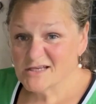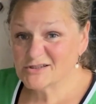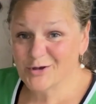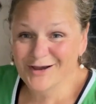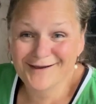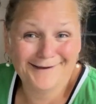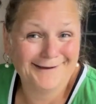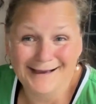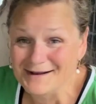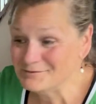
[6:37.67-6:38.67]
So
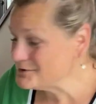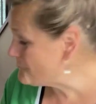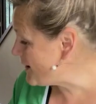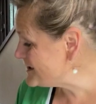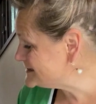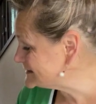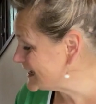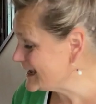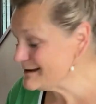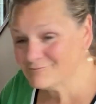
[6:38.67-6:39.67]
I don't know why this
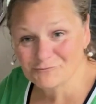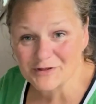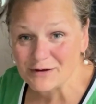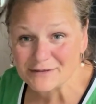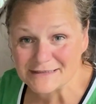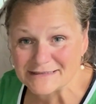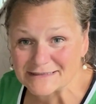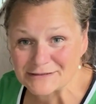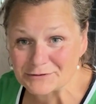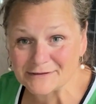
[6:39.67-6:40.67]
came without any
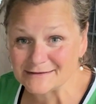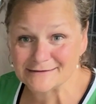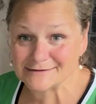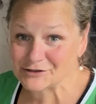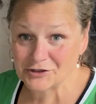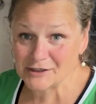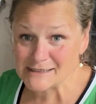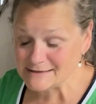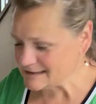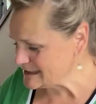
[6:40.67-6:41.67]
citronella,
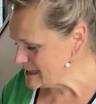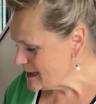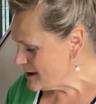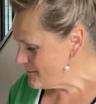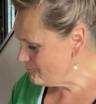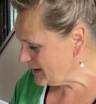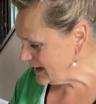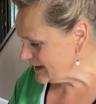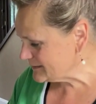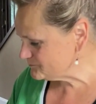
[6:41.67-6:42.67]
crazy.
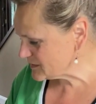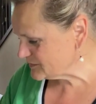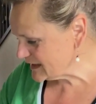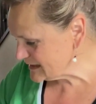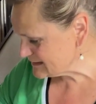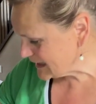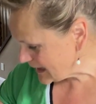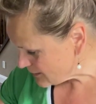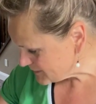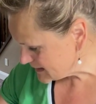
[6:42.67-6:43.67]
But they
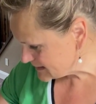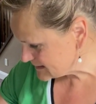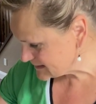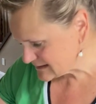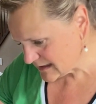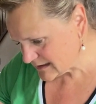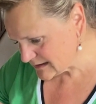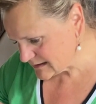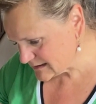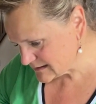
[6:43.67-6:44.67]
tell me that
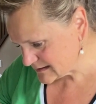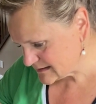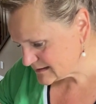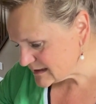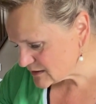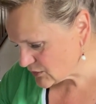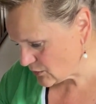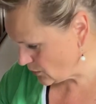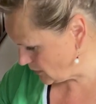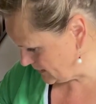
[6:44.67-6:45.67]

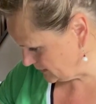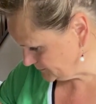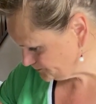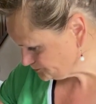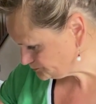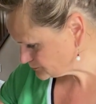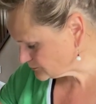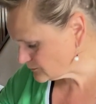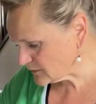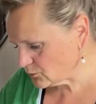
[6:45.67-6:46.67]
cedar oil
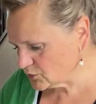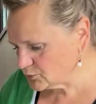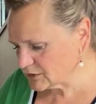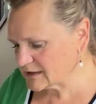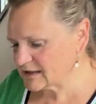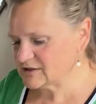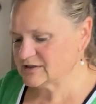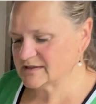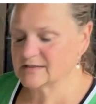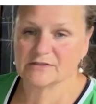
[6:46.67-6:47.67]
will work
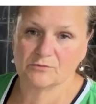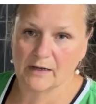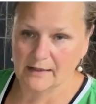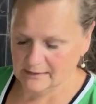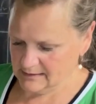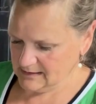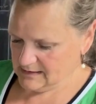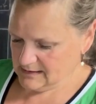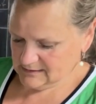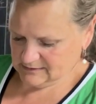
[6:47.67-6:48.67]
just as well.
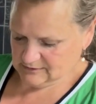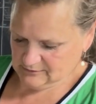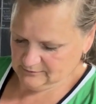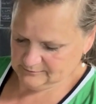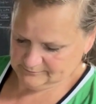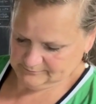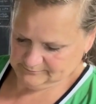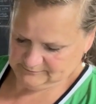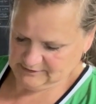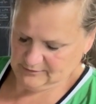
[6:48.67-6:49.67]
So
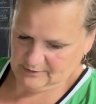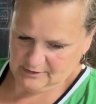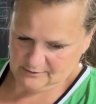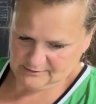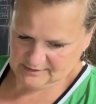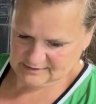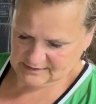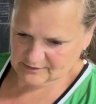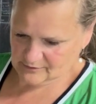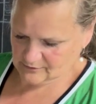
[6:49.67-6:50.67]
here we go with the
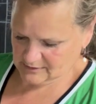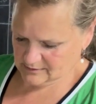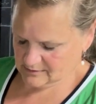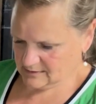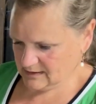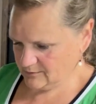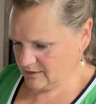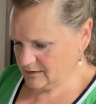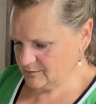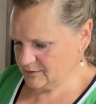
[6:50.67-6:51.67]
cedar oil. And we're
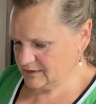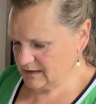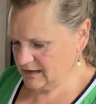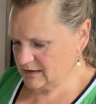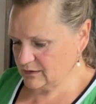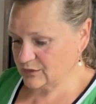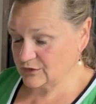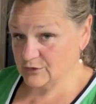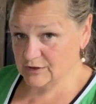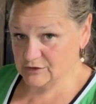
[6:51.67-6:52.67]
gonna put in
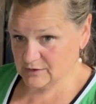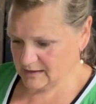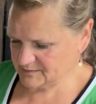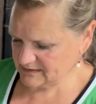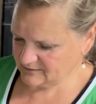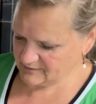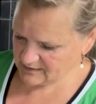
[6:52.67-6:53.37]
30 drops of